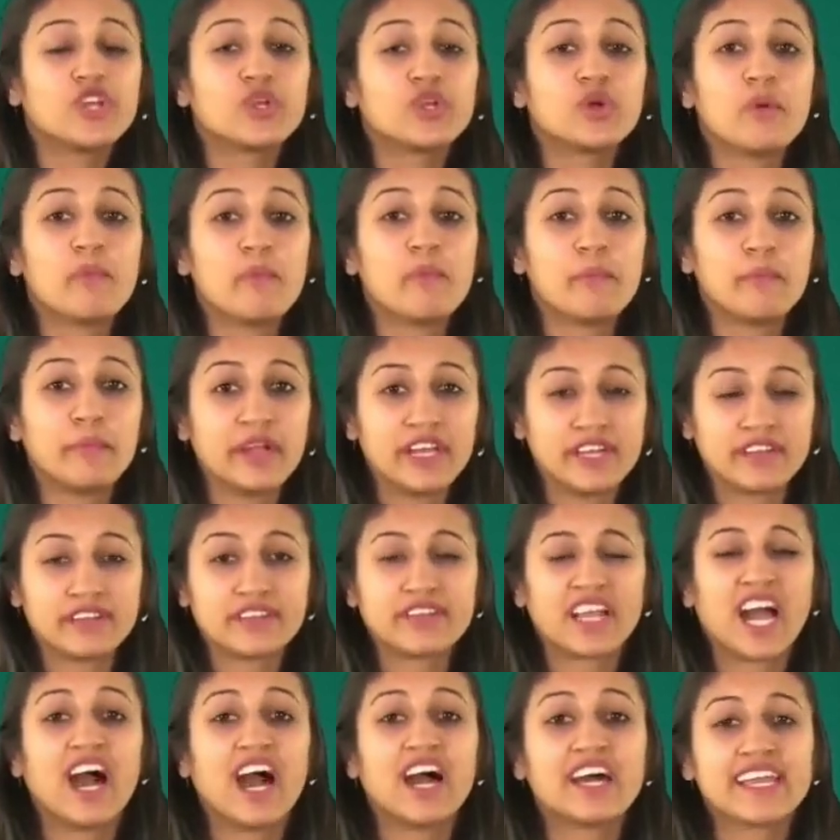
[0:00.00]
to mint
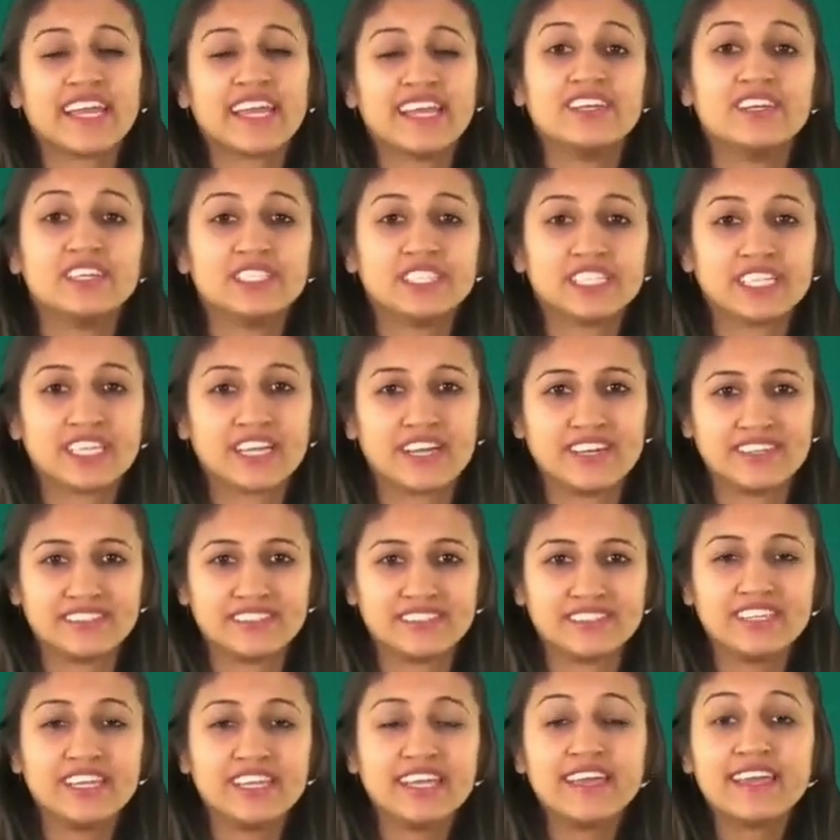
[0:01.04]
our energy
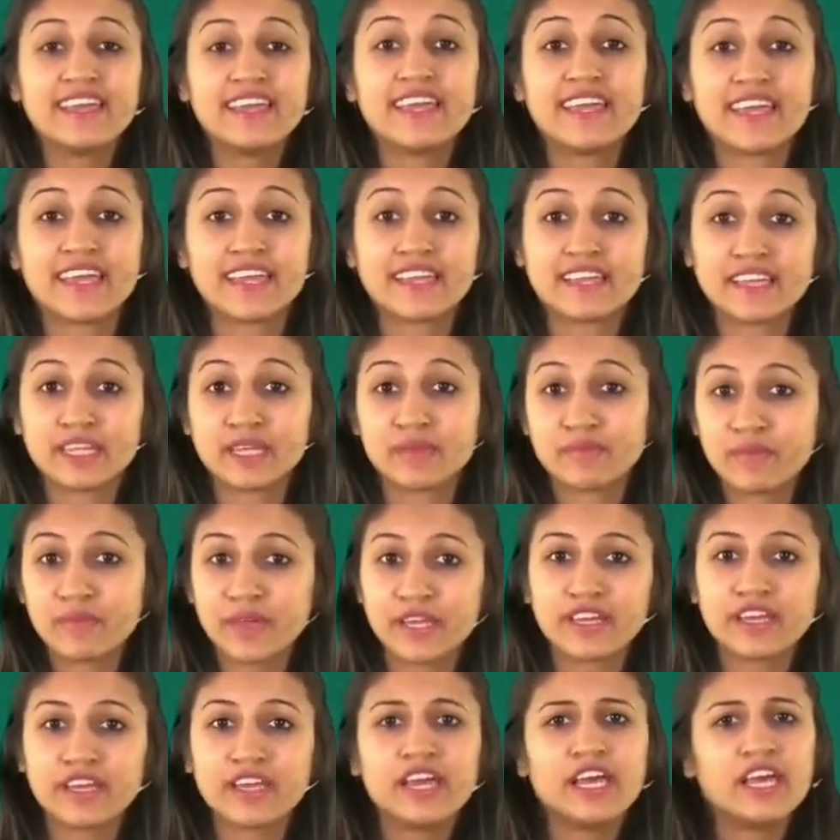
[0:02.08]
currency,
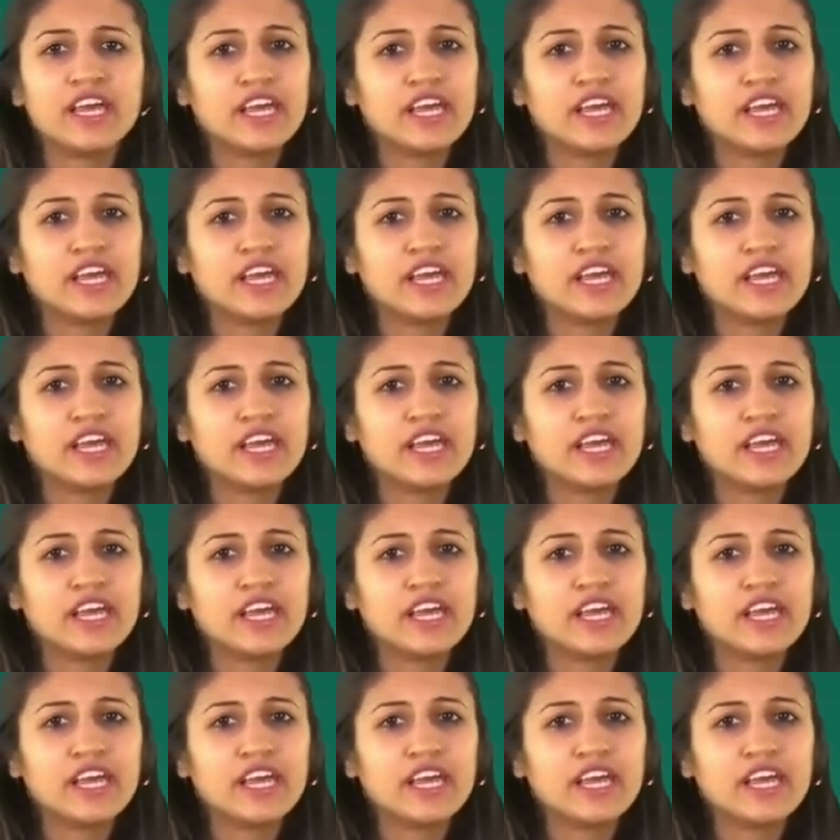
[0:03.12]
ATP.